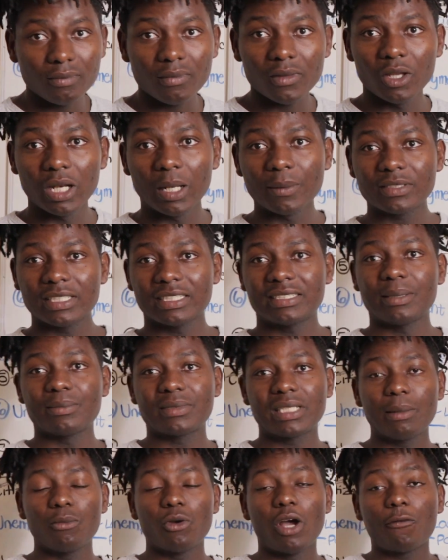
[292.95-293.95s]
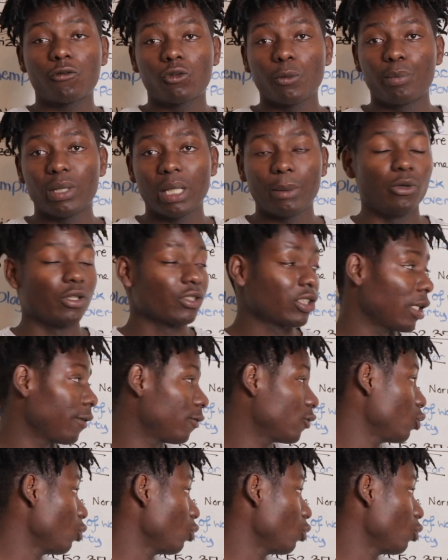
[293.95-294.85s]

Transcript: And I'm saying sometimes you have to blame yourself